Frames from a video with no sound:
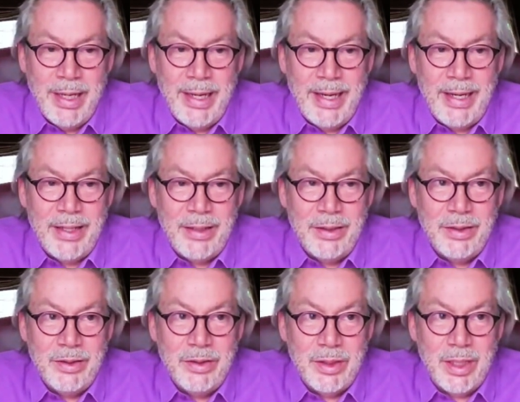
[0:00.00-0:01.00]

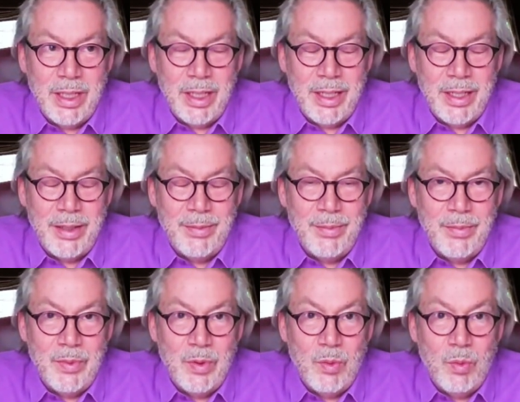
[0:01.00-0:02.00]
And um,
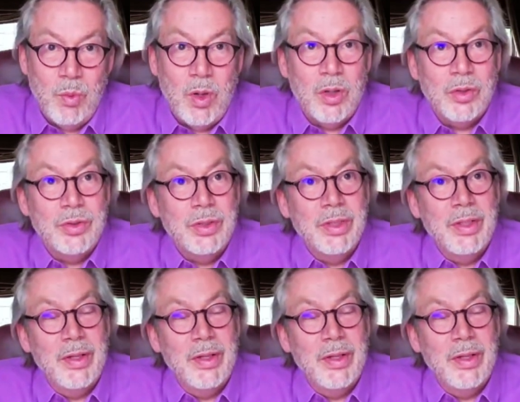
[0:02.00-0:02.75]
what